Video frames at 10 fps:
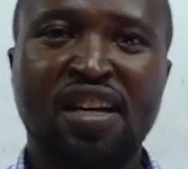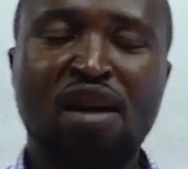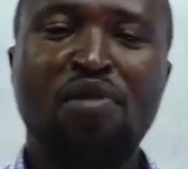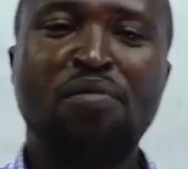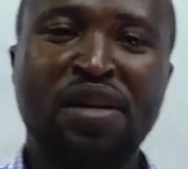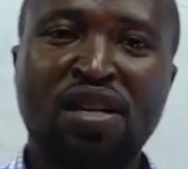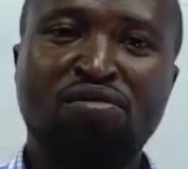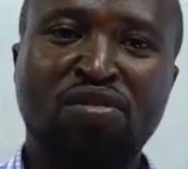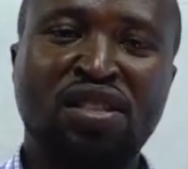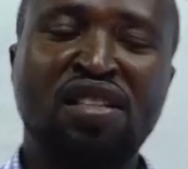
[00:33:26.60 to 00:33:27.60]
Now I'm ready
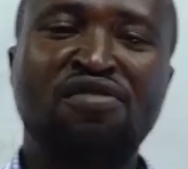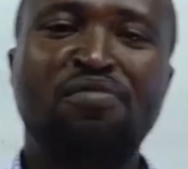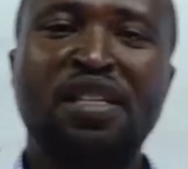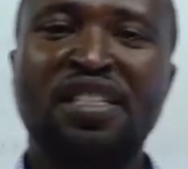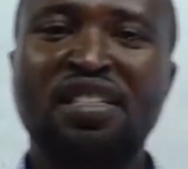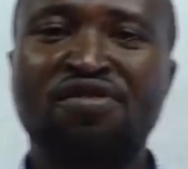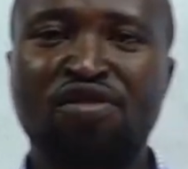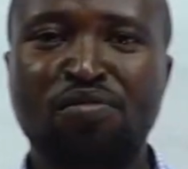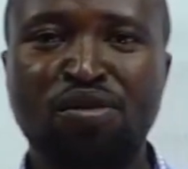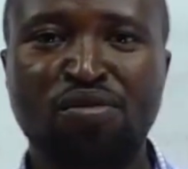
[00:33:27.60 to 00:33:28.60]
to receive message
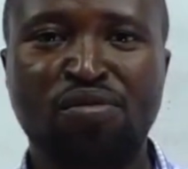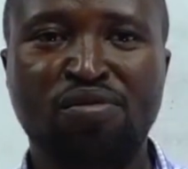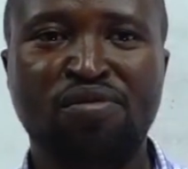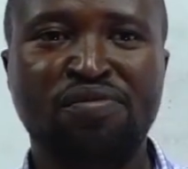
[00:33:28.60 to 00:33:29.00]
from you